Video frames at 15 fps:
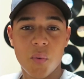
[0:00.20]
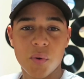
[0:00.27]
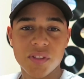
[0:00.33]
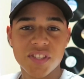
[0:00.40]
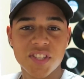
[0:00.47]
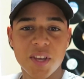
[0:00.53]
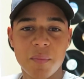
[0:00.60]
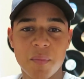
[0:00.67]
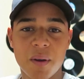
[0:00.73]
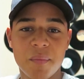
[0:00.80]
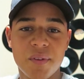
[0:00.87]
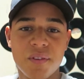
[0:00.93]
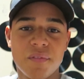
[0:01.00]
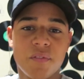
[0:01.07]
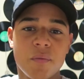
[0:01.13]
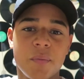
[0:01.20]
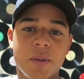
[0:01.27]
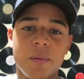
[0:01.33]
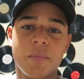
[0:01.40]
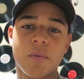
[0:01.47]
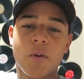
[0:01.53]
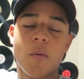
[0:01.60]
What's up, my beautiful
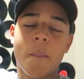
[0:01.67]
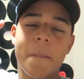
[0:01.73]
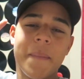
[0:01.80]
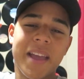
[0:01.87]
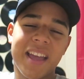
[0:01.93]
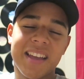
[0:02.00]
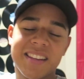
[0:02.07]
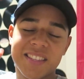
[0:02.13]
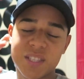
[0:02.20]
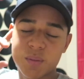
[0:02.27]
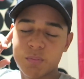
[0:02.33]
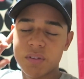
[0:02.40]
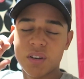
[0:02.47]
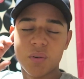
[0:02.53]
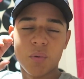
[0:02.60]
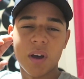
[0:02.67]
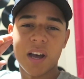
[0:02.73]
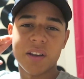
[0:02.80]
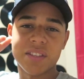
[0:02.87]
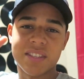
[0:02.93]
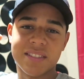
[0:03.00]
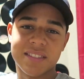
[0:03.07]
people? Man, it's been a
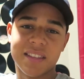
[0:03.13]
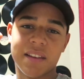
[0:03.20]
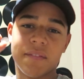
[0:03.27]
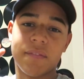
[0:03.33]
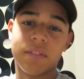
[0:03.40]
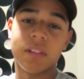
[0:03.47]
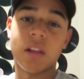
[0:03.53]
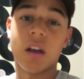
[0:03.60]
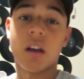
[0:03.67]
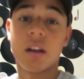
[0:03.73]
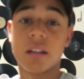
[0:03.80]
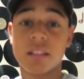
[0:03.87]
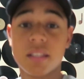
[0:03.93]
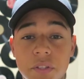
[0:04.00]
while since I vlogged.